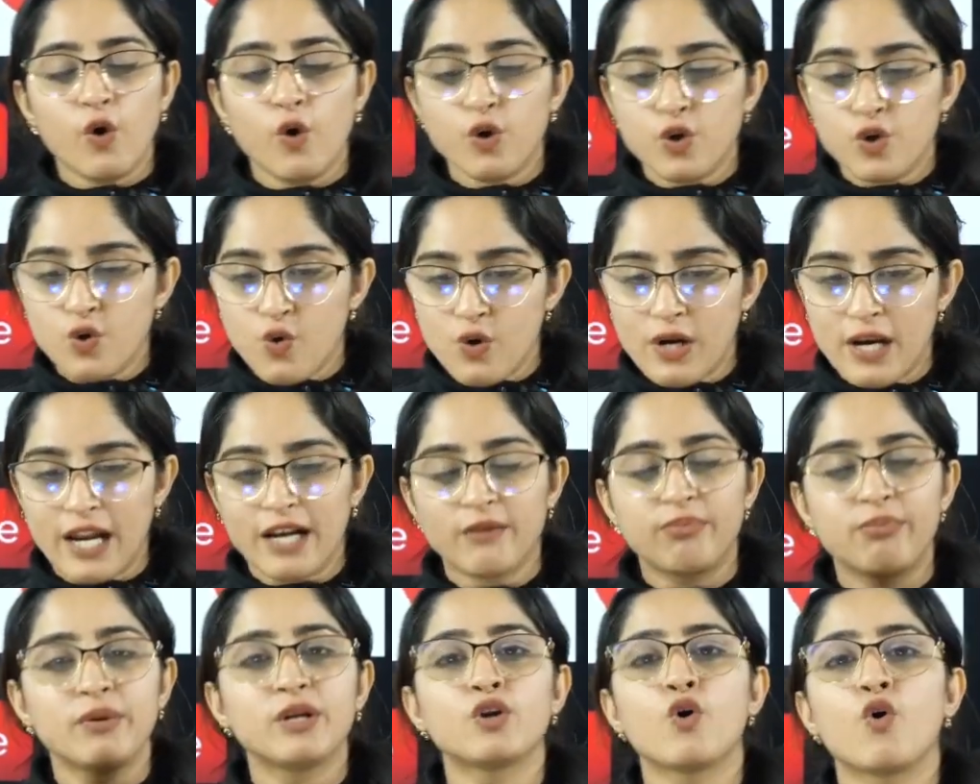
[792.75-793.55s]
Do let
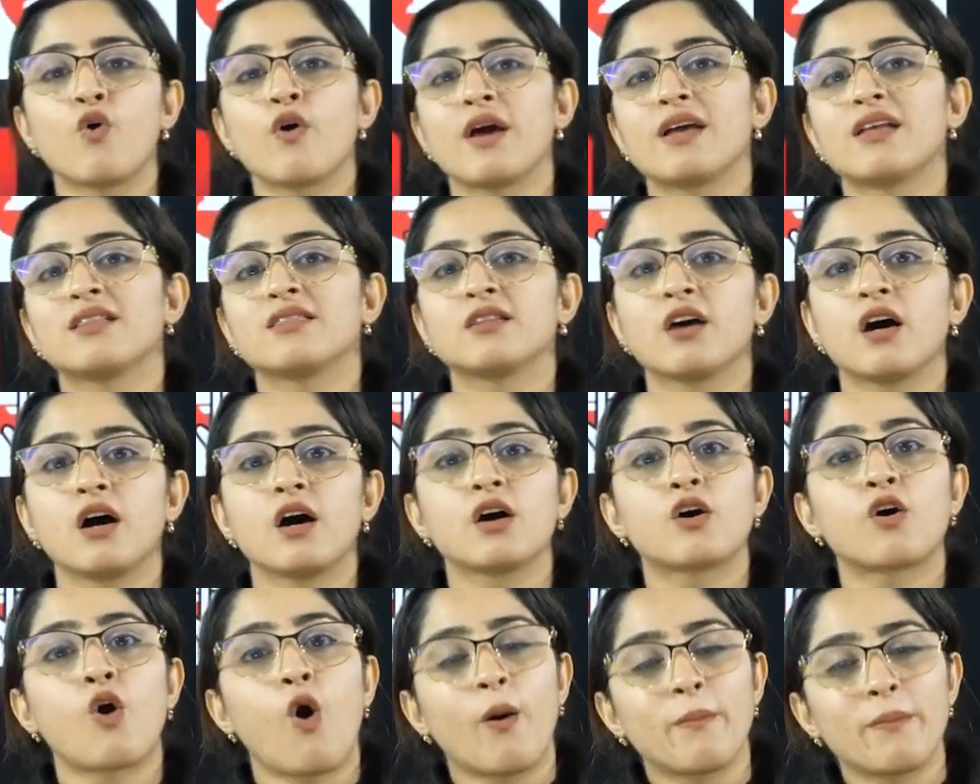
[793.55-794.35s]
me know in the
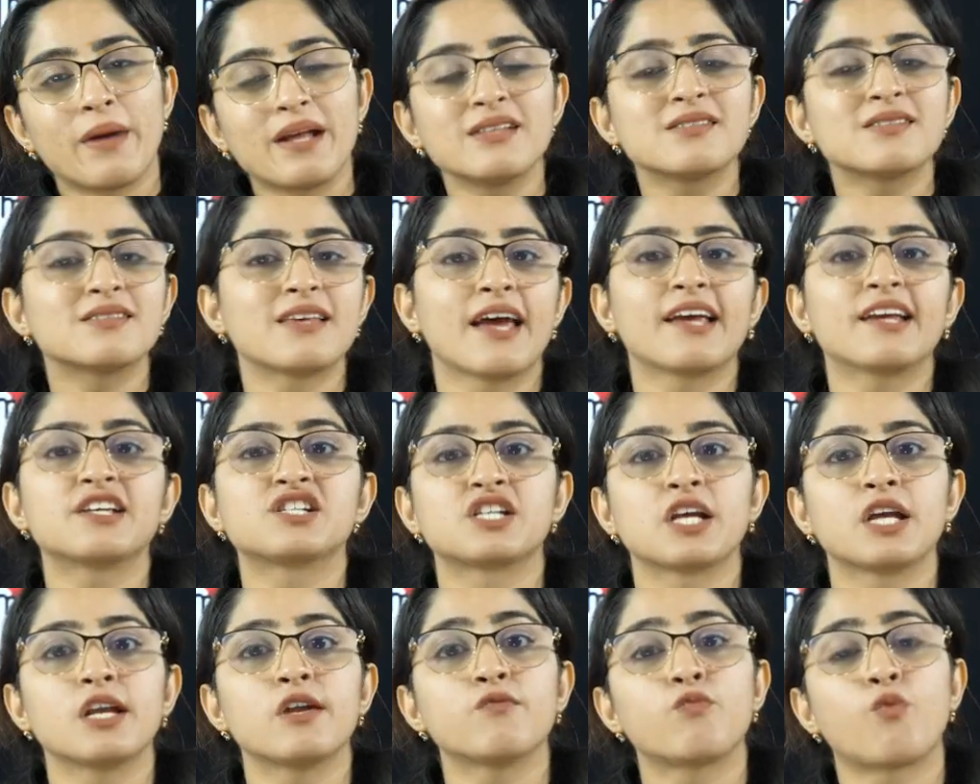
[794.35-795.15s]
comment
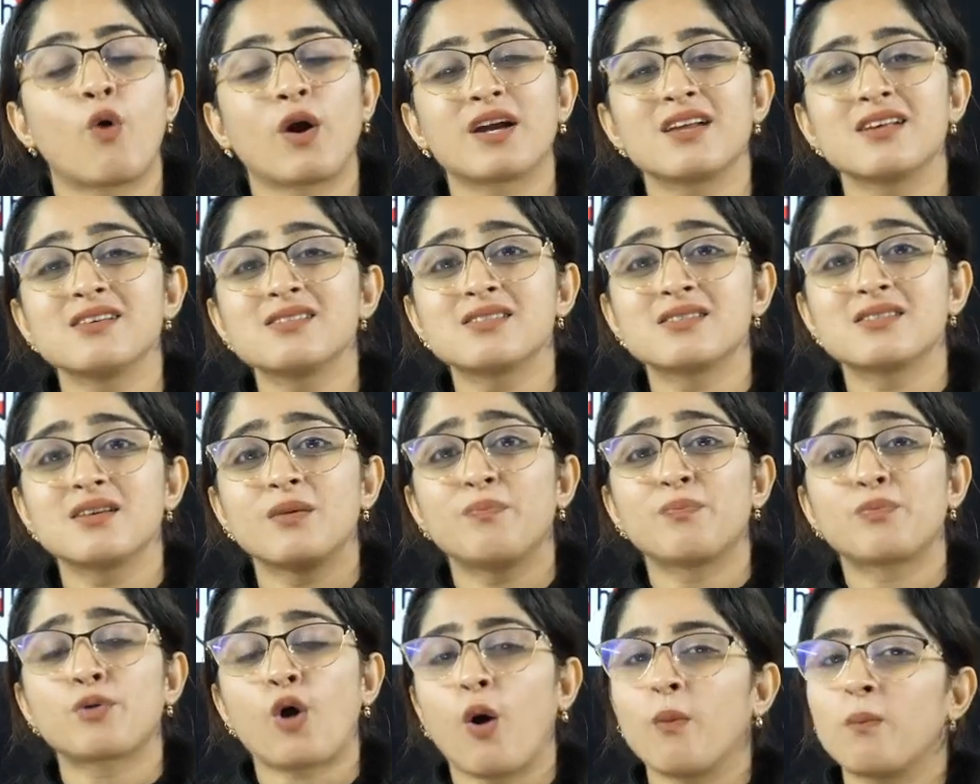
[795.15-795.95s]
section what is the
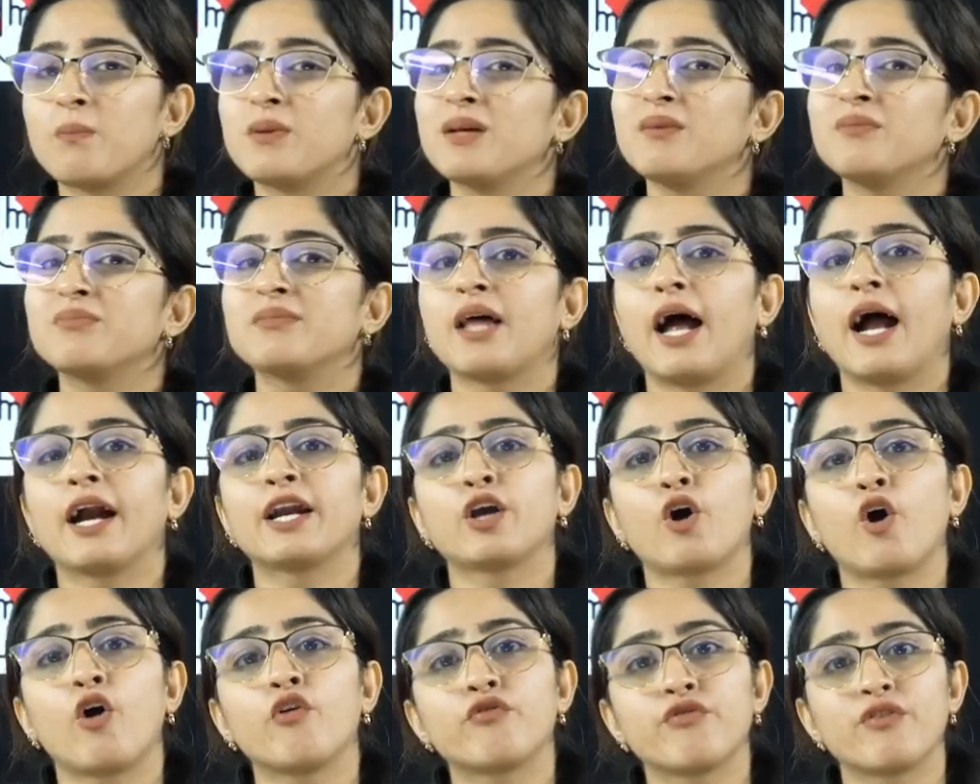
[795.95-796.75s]
problem that
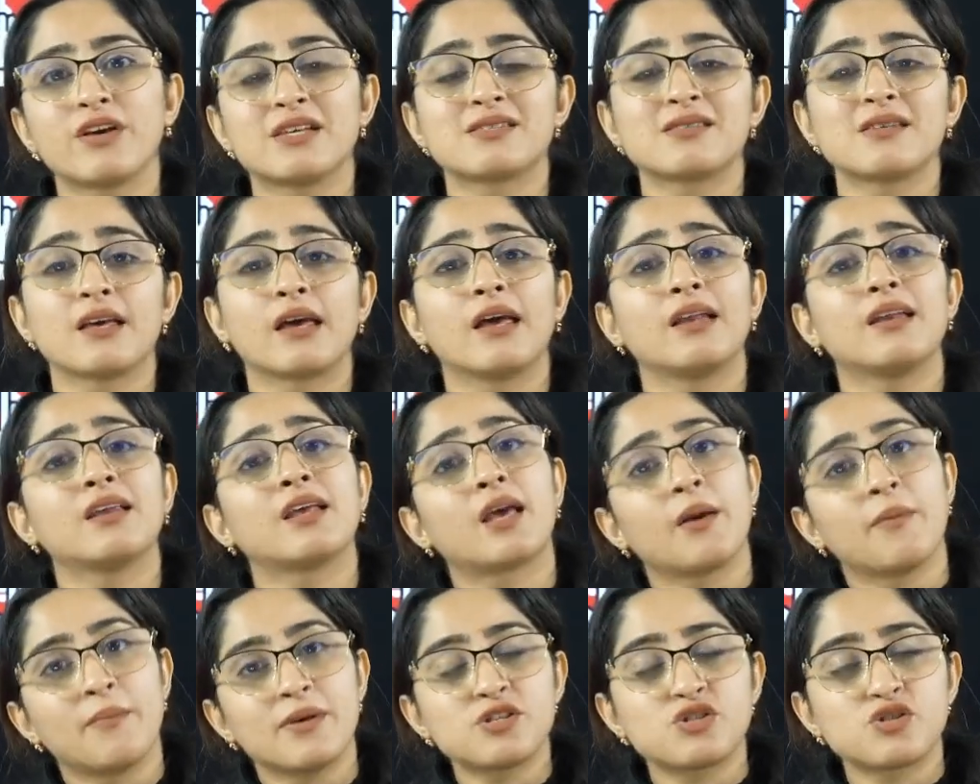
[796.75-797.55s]
you're facing in
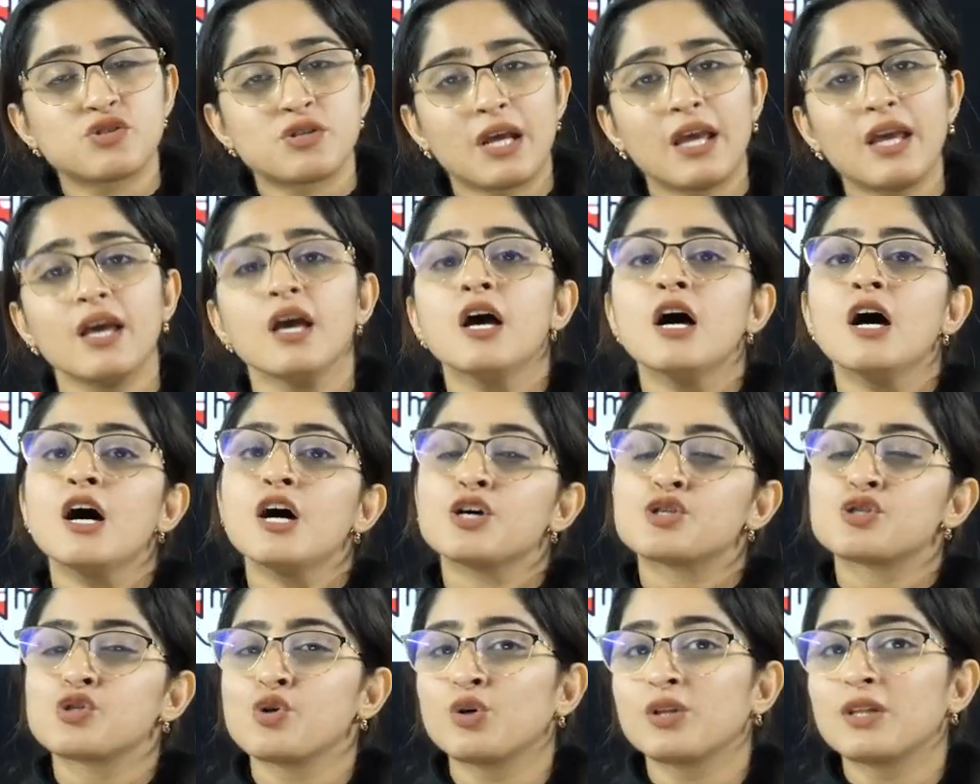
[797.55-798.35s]
chemistry,
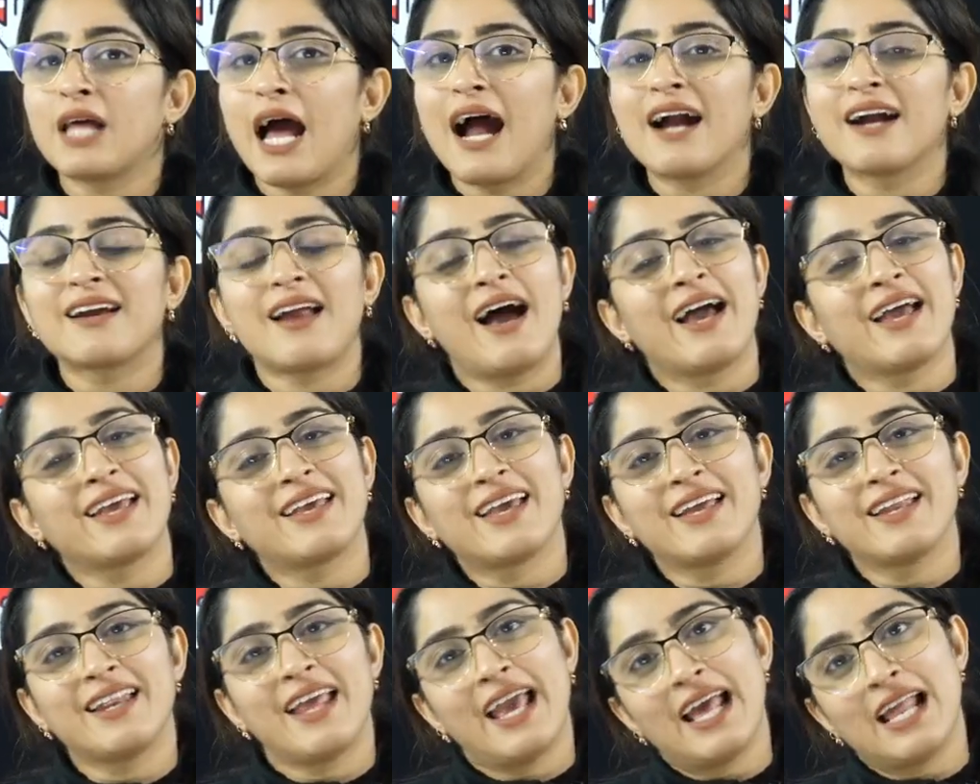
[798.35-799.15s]
so that I
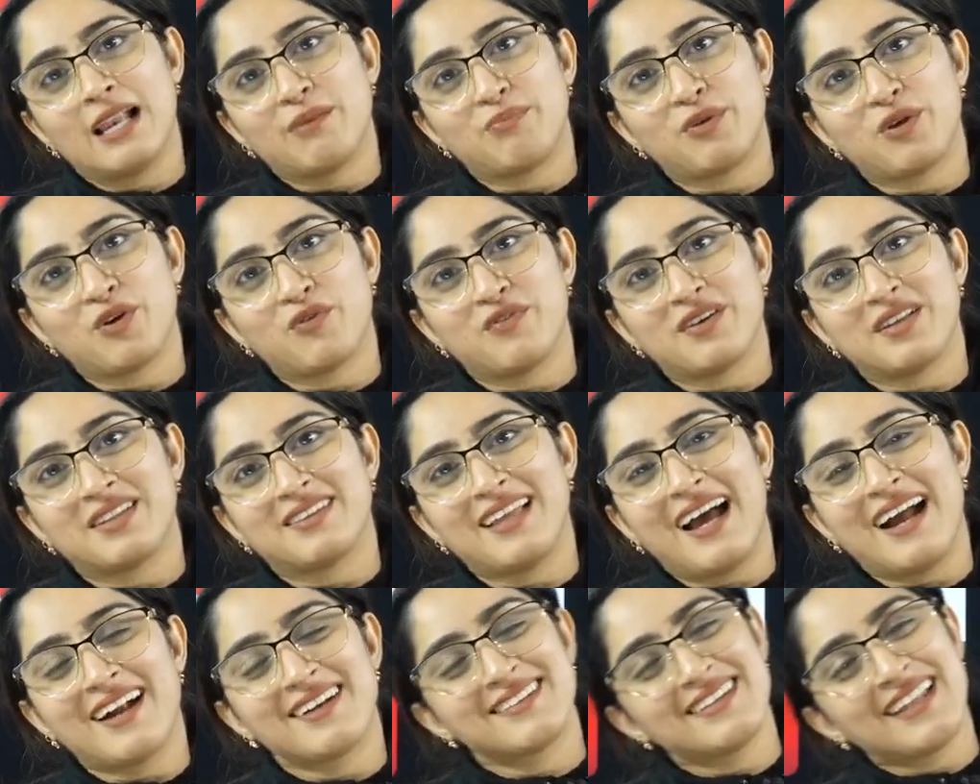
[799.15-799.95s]
can help you with
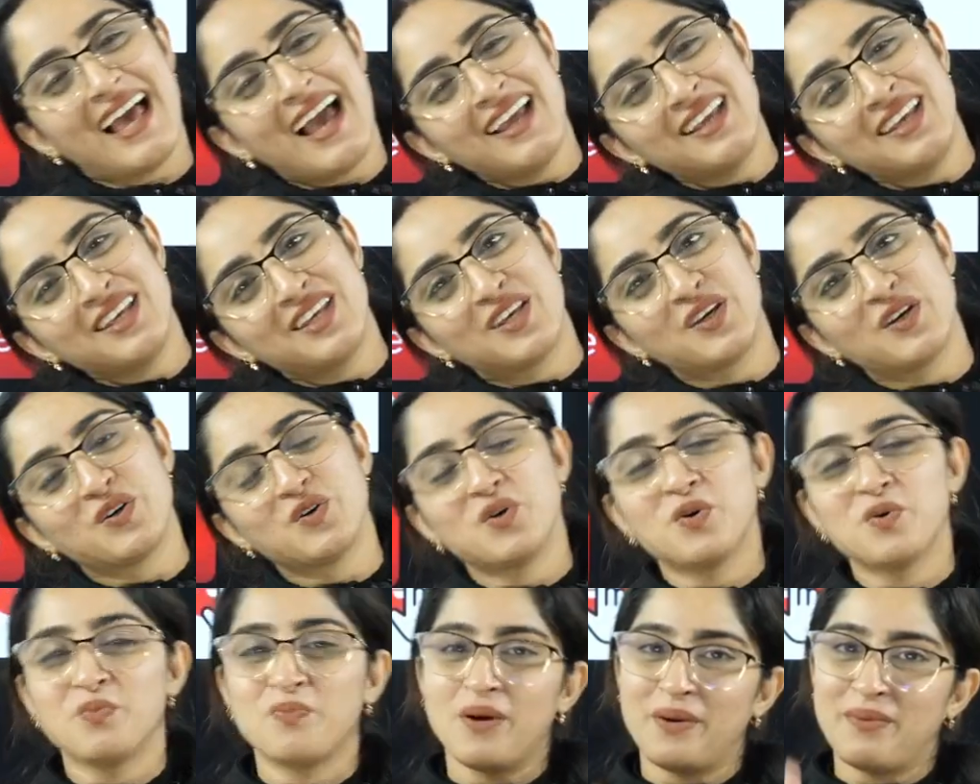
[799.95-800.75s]
that. Thank
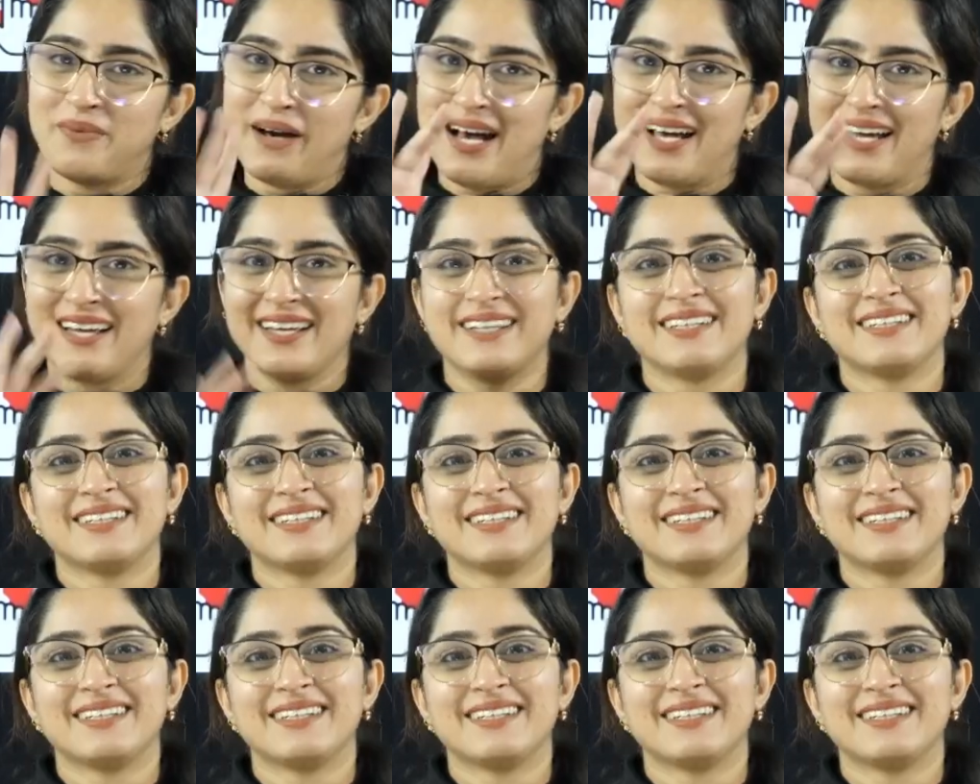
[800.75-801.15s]
you. Bye bye.